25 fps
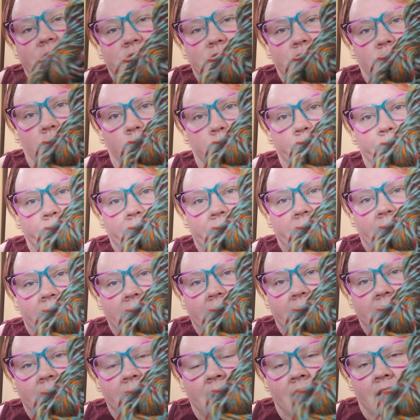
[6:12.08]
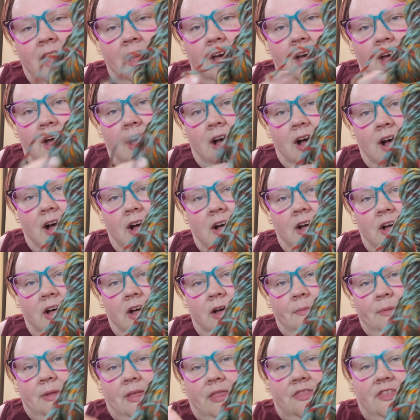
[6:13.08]
so pretty.
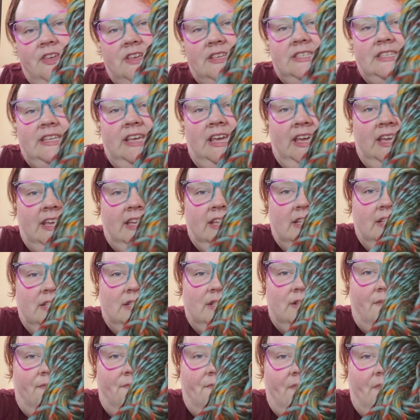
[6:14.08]
This is